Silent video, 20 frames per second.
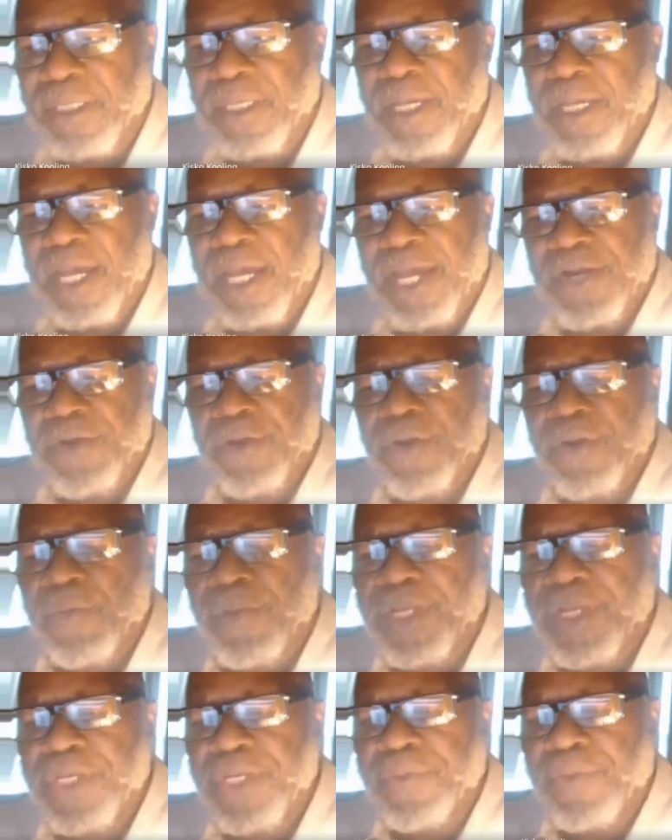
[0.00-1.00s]
I don't know
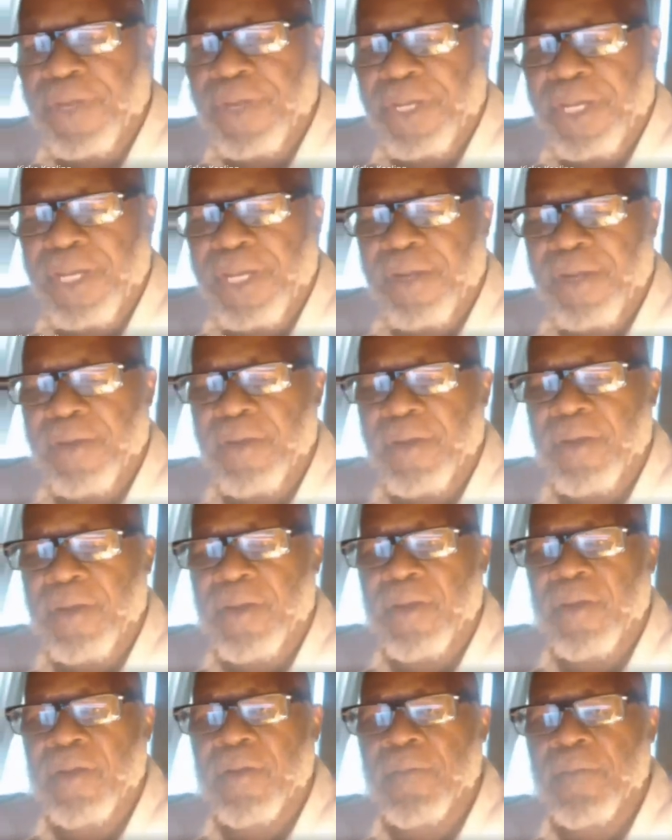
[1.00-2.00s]
when you were here,
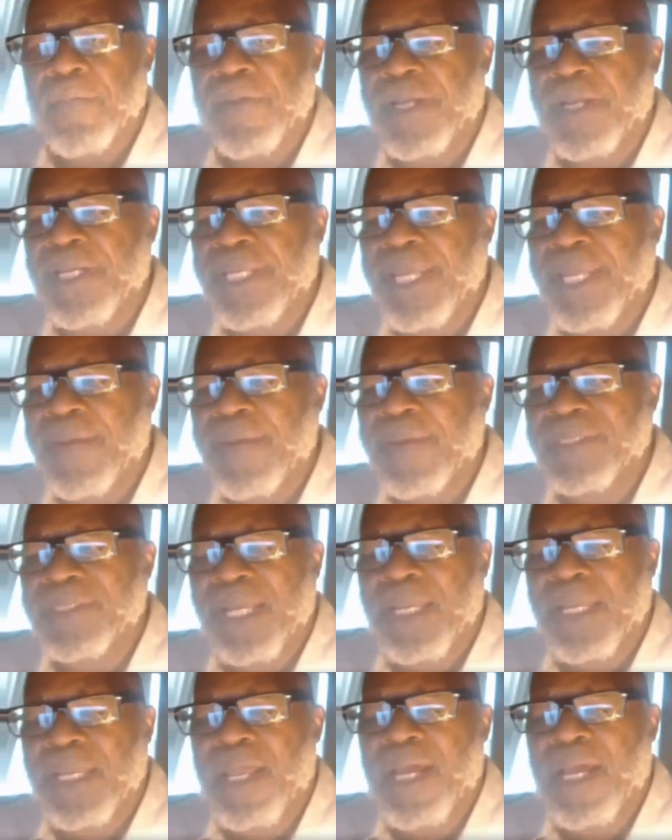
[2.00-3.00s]
but there was
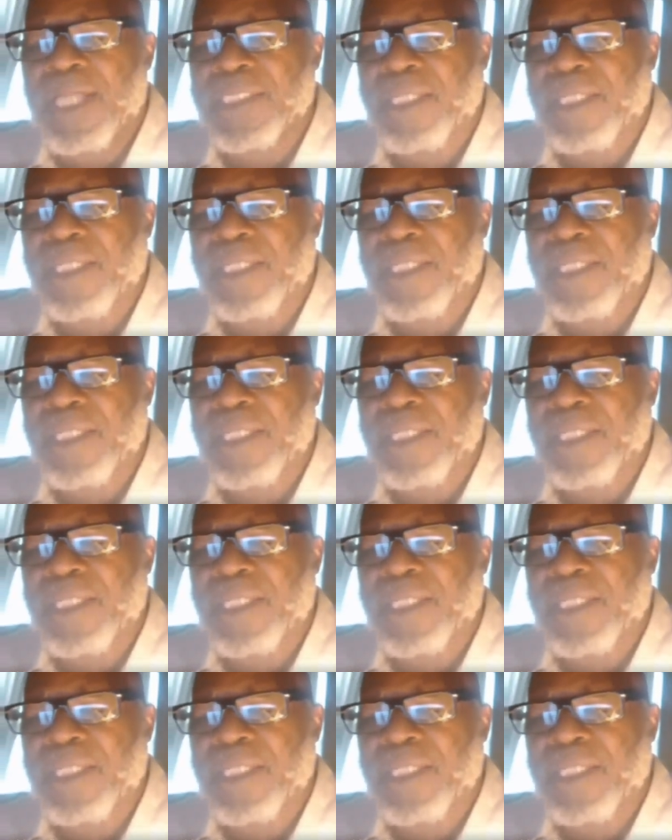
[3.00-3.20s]
a large